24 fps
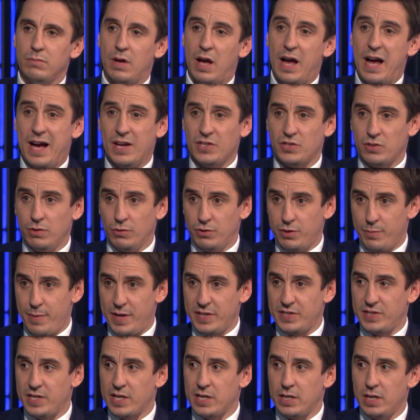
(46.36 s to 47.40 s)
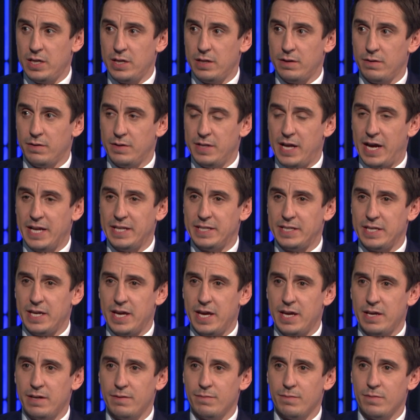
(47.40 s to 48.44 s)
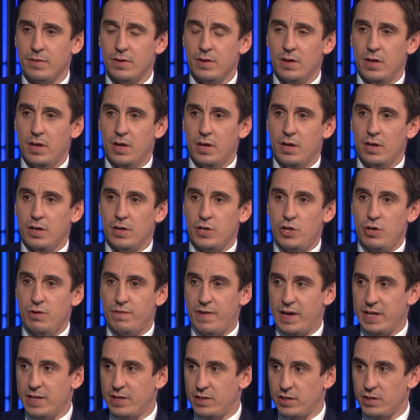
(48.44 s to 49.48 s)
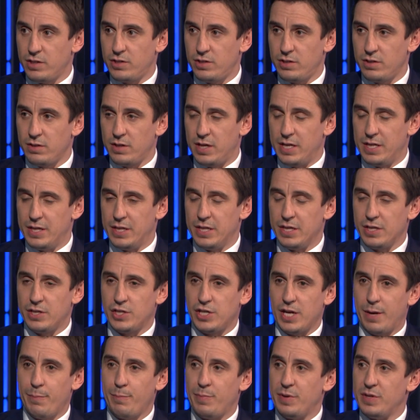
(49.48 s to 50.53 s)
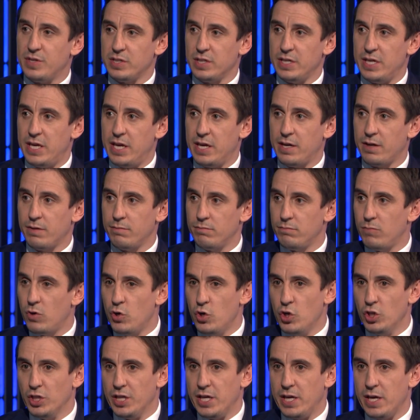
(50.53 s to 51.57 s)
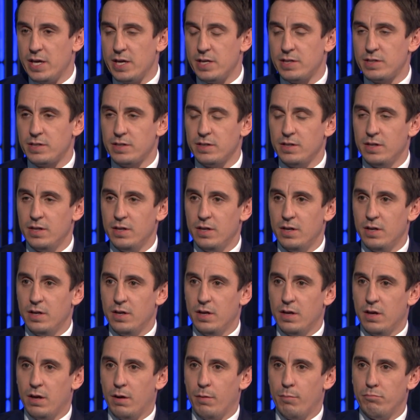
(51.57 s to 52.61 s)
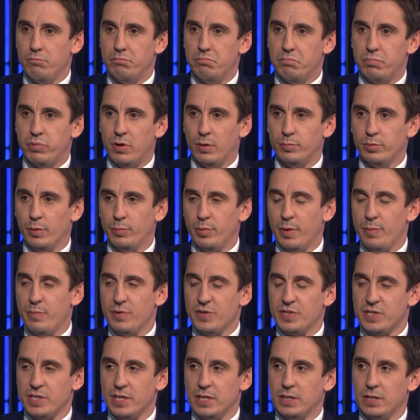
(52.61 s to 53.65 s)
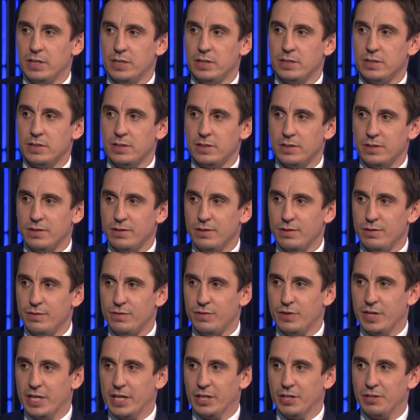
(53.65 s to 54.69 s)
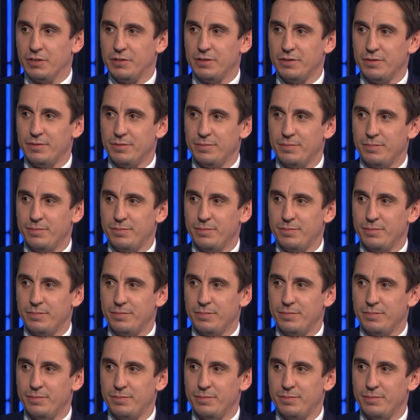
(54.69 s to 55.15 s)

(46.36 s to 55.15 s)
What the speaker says: Arsenal domestically, 98. Juventus in the Champions League, early years. Probably Brazil for England.